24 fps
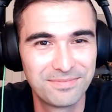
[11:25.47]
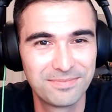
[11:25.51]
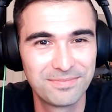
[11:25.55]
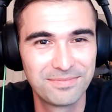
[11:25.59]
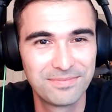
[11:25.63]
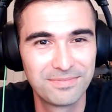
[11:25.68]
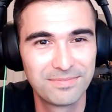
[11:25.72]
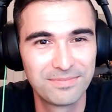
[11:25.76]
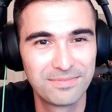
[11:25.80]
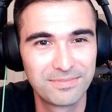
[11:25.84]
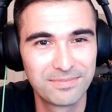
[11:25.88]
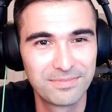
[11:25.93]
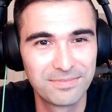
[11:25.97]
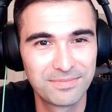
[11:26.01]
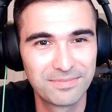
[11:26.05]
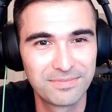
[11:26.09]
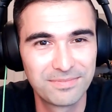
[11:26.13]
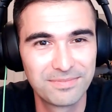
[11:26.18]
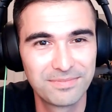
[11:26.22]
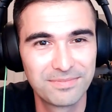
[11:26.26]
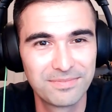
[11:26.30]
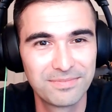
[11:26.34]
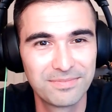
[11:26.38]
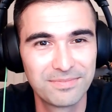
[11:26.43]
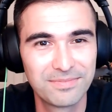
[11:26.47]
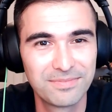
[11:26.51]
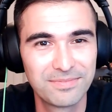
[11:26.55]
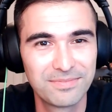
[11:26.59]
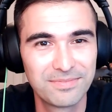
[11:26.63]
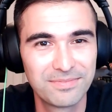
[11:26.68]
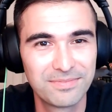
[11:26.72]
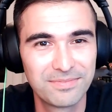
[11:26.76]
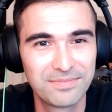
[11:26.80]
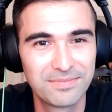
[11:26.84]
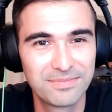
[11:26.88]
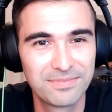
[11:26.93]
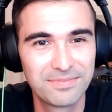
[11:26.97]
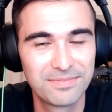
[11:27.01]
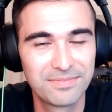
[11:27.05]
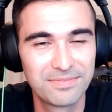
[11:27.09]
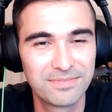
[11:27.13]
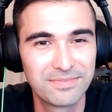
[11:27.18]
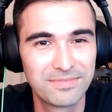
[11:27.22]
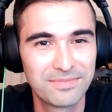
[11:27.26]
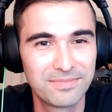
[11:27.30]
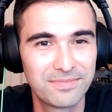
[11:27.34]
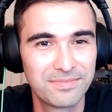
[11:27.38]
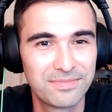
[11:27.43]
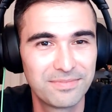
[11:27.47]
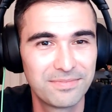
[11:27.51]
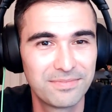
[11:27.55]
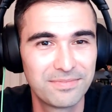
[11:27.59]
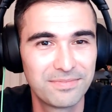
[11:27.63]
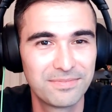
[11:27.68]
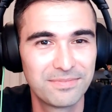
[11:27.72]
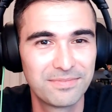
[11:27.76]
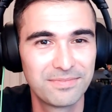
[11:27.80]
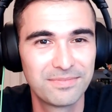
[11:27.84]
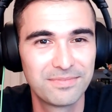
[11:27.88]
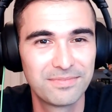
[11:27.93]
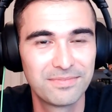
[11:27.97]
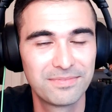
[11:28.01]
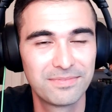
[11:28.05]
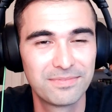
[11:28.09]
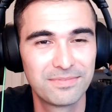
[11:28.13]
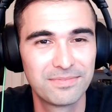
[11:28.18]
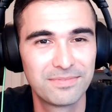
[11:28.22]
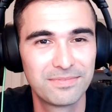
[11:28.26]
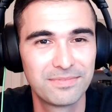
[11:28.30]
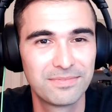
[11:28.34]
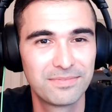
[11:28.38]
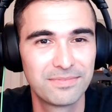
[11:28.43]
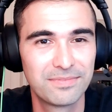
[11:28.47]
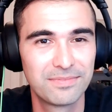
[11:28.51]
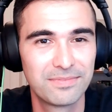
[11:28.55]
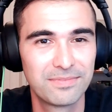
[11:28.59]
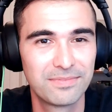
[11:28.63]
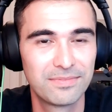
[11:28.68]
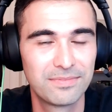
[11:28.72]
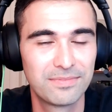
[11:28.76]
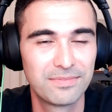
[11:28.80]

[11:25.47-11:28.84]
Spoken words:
This person isn't speaking.